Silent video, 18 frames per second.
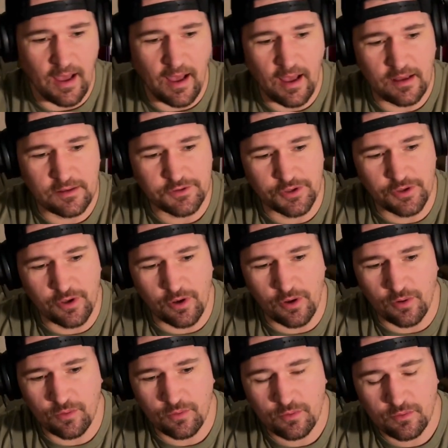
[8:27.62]
You
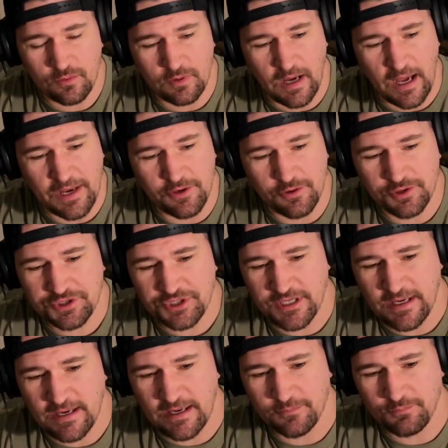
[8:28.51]
know, I knew she
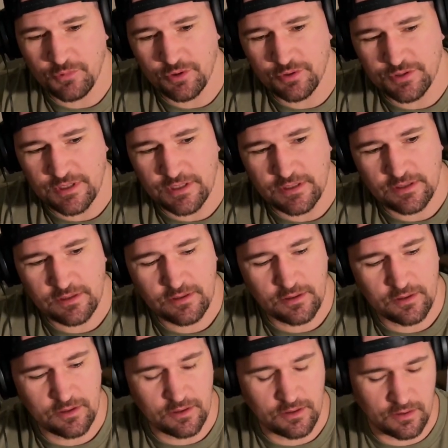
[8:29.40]
had music.
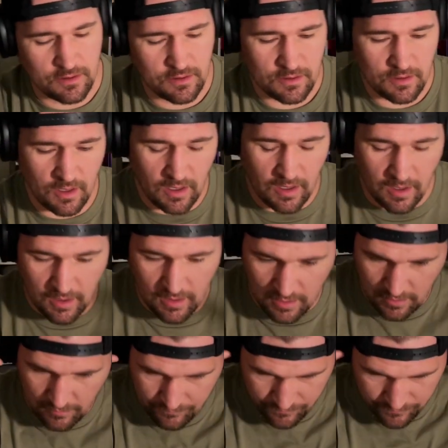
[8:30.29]

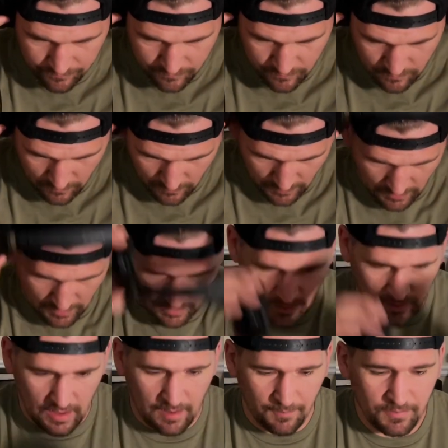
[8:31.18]
Um
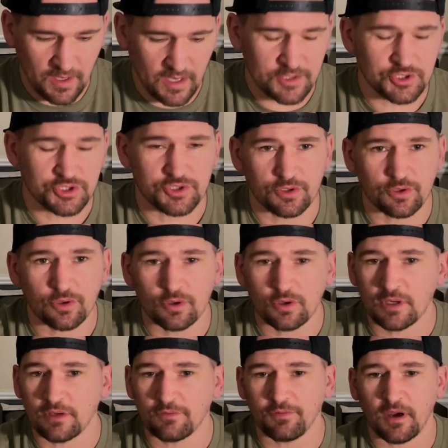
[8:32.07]
I'm not sure
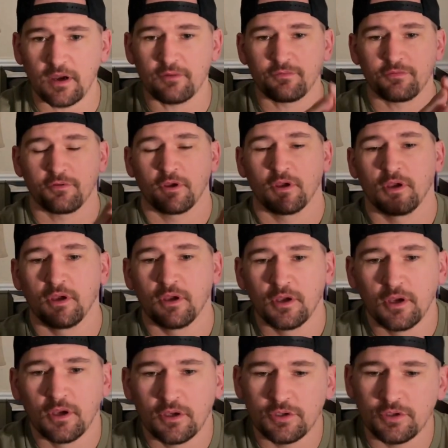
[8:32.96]
if I've,
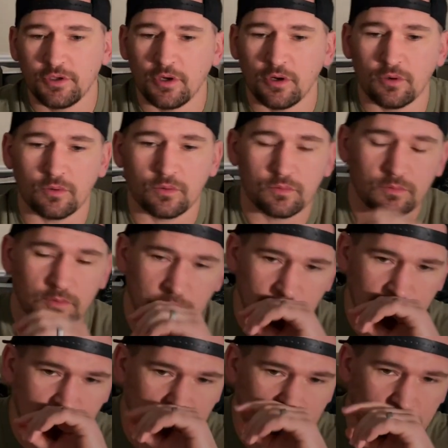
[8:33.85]
you know,
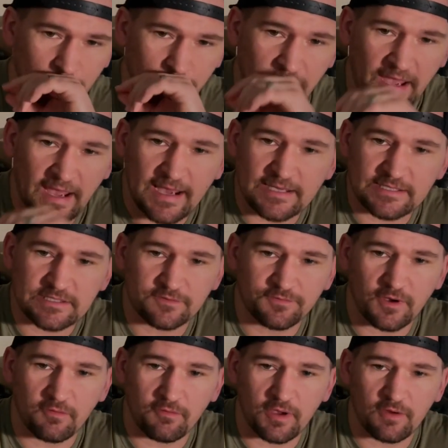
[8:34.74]
in the past if
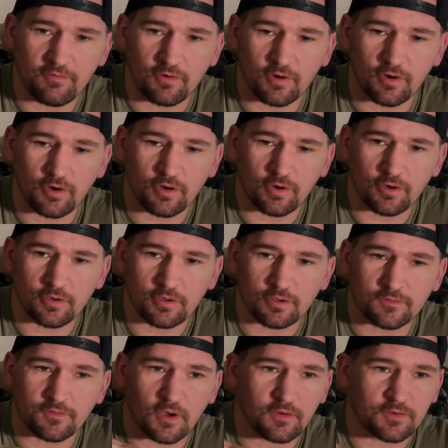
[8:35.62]
I've ever heard
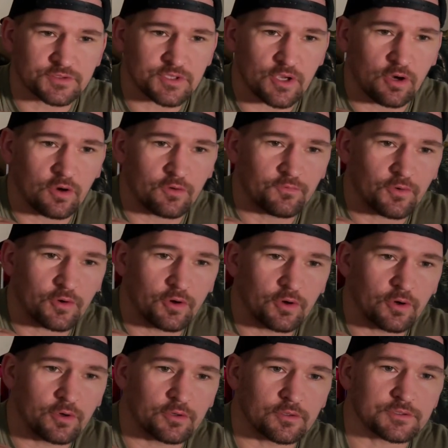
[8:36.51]
a, a, song for
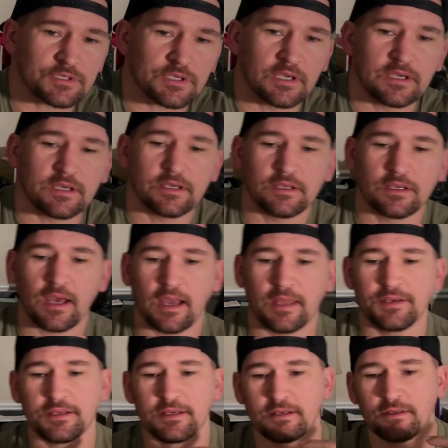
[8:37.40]
hers and I
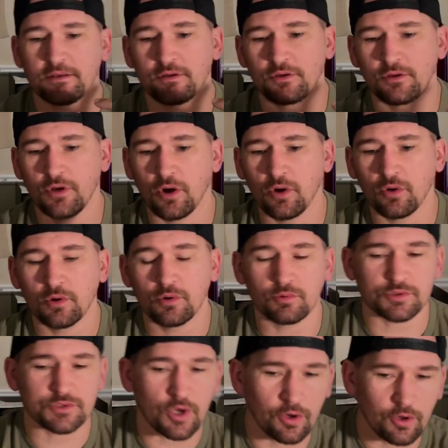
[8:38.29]
didn't know it
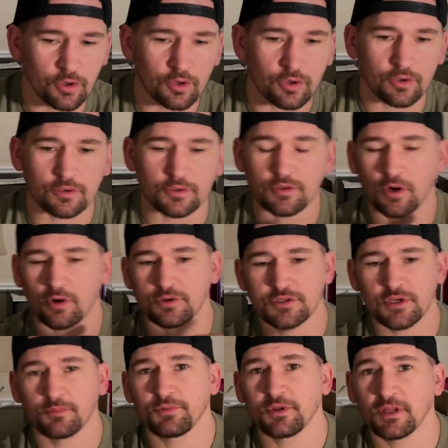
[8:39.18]
was her or
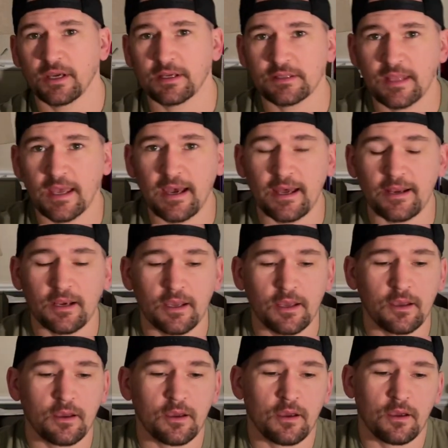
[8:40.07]
something like that.
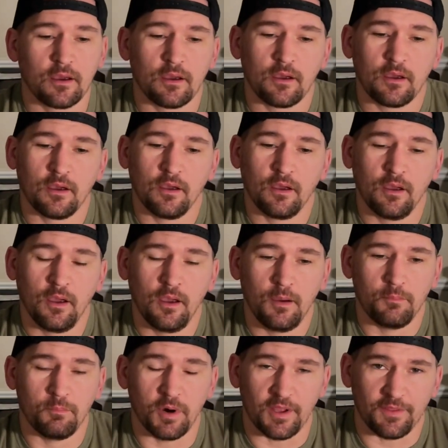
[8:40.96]

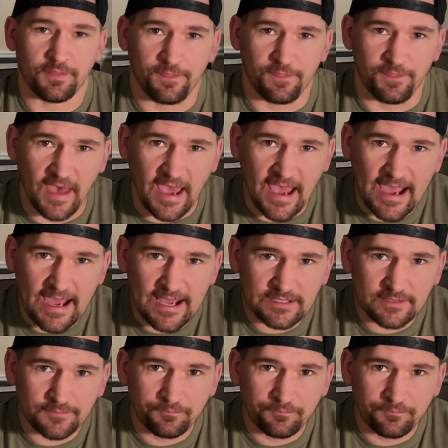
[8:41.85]
But that